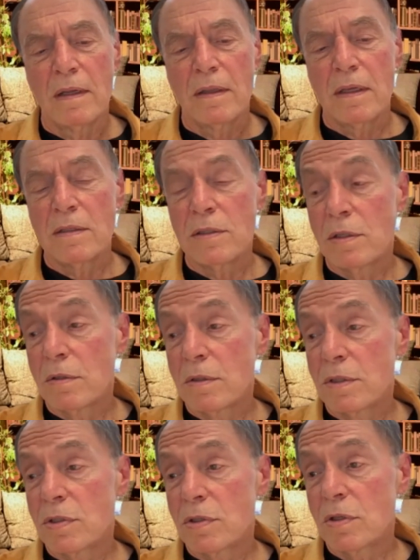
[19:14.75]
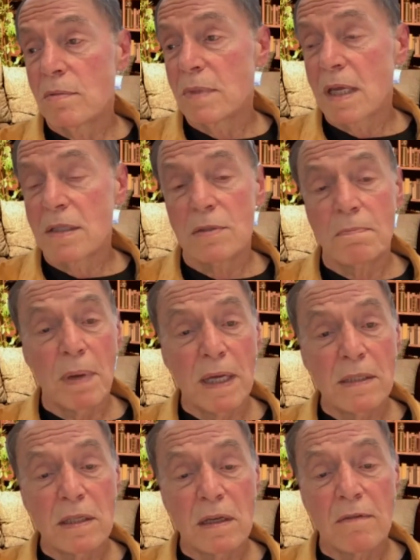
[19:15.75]
Things you assumed as
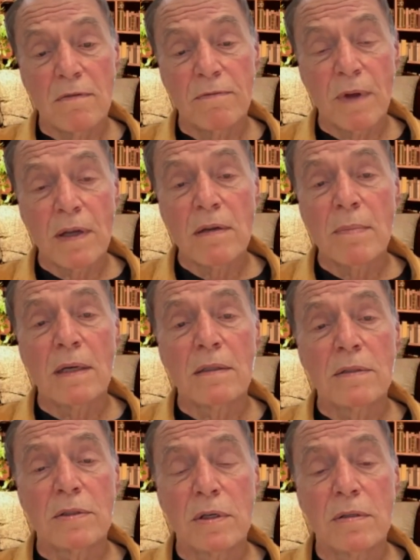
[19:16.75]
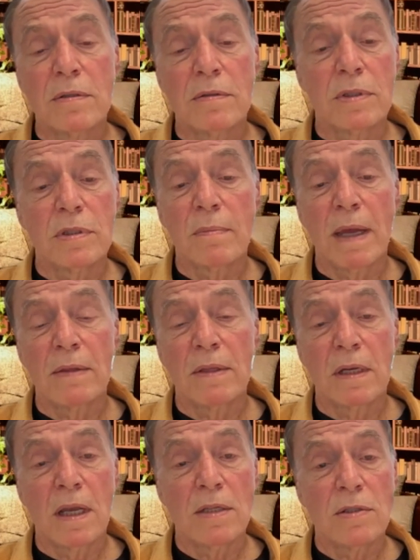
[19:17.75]
basic fundamental truths about
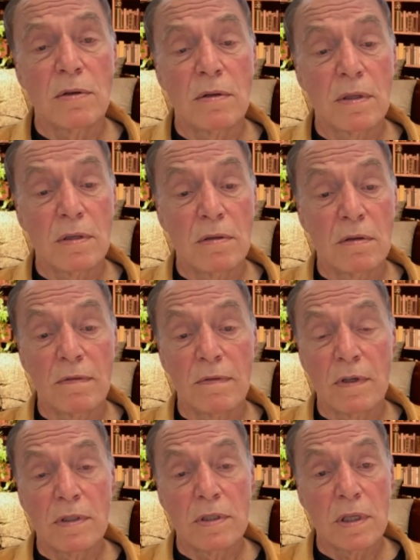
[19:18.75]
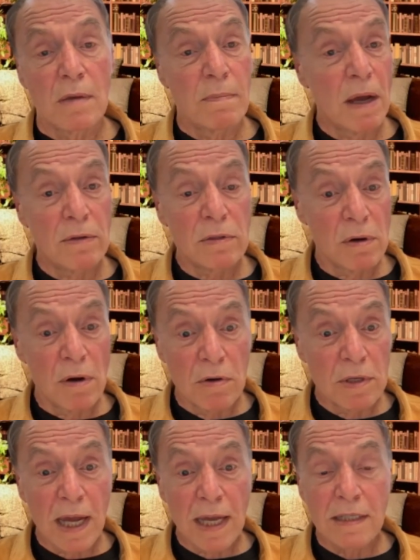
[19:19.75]
the nature of the universe, about your
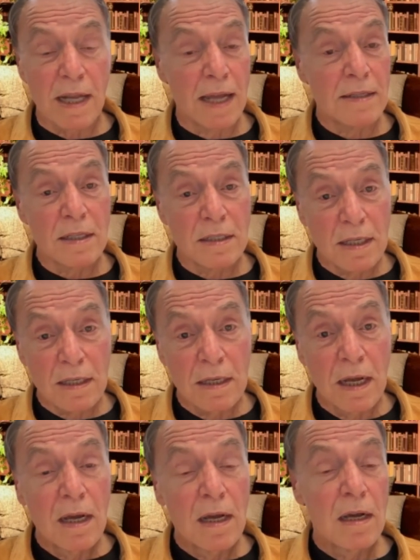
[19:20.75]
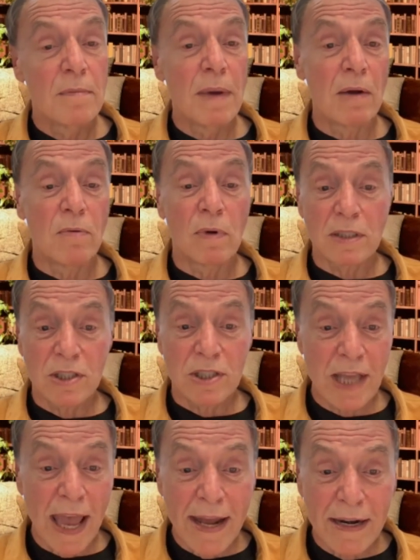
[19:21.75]
own identity, about what
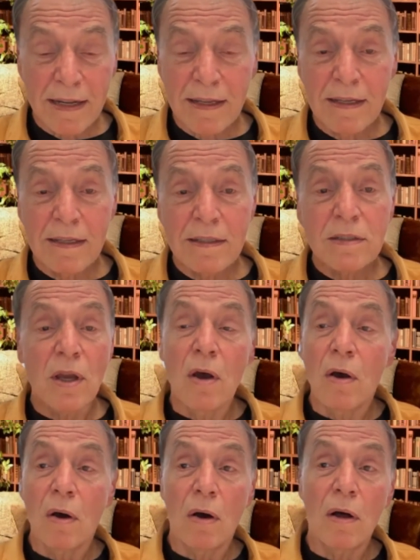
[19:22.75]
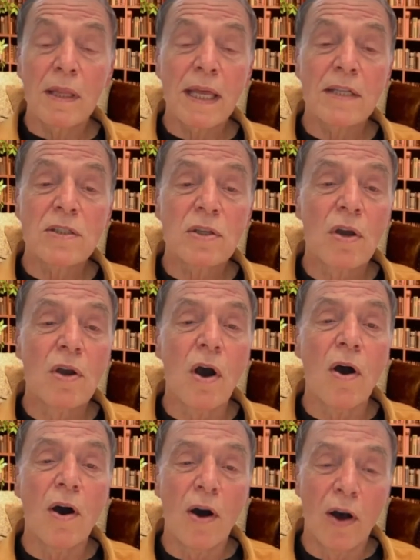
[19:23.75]
sanity is, all that's
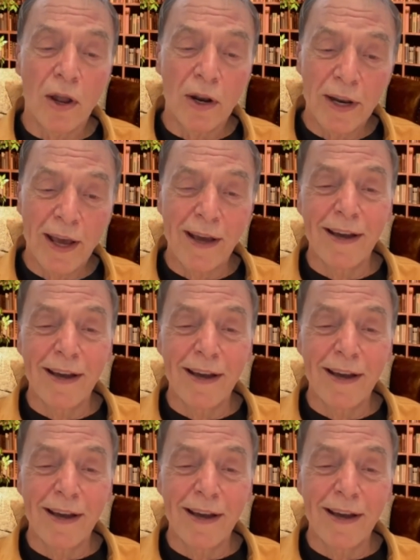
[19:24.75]
gone.